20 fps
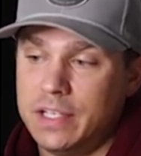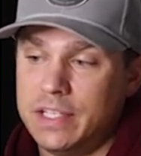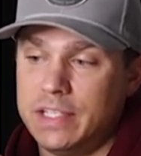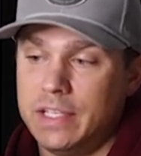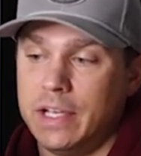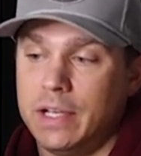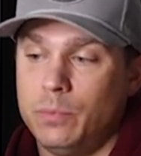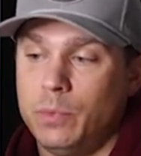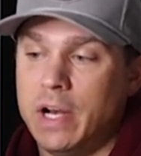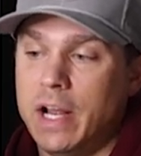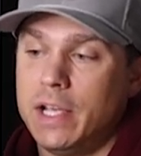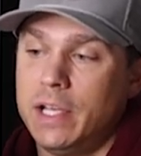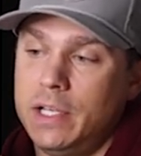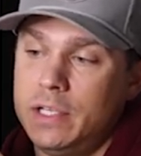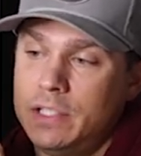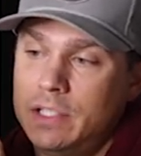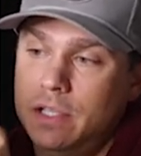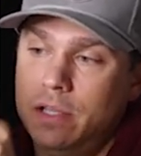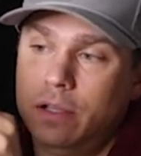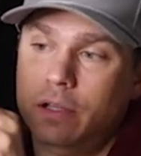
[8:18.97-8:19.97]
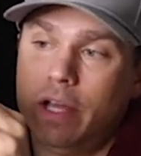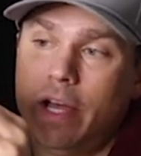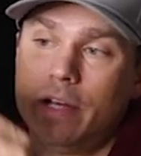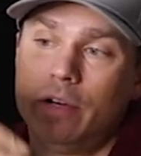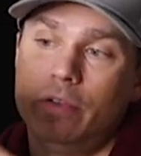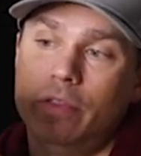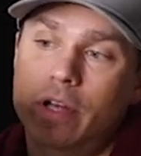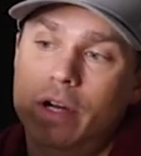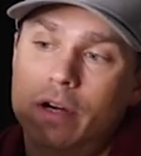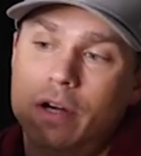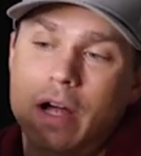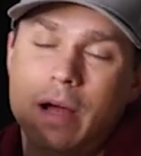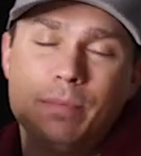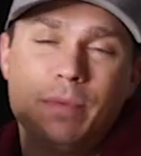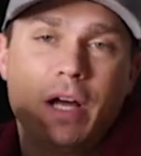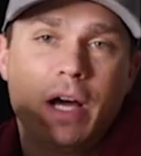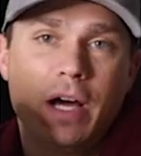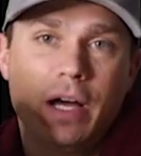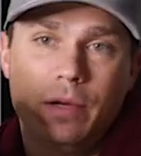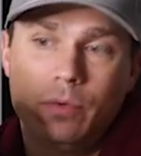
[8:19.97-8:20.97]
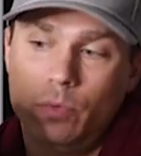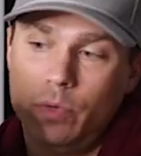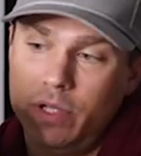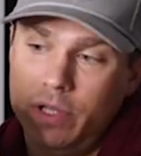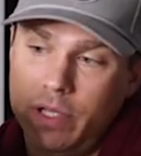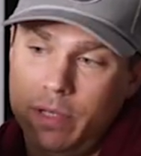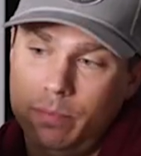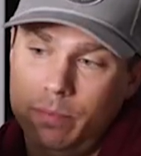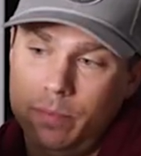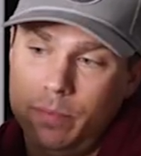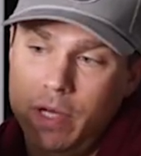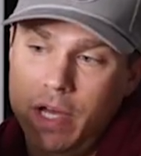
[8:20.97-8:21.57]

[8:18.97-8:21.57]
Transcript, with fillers: cause like when I get into the liner there, I'm not really